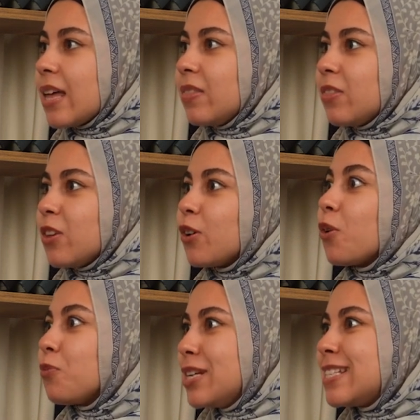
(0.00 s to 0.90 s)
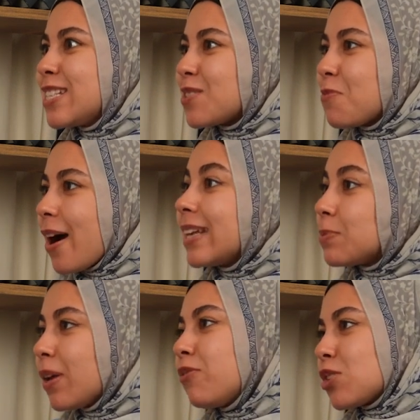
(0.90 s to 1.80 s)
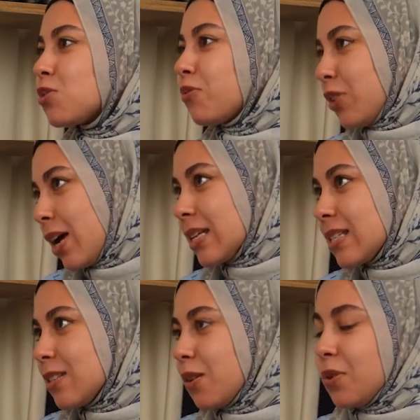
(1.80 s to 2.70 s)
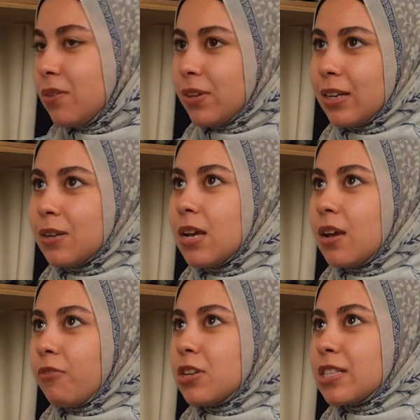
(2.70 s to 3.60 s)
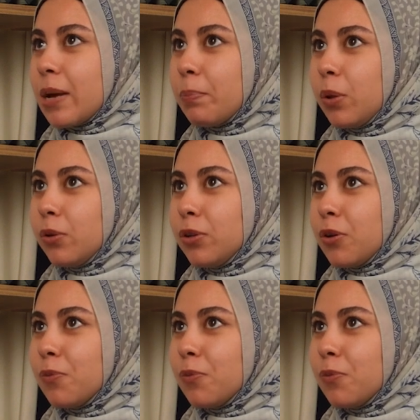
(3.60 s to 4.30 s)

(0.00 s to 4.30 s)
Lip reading: And there are reasons why it's beneficial for us. Even, for example,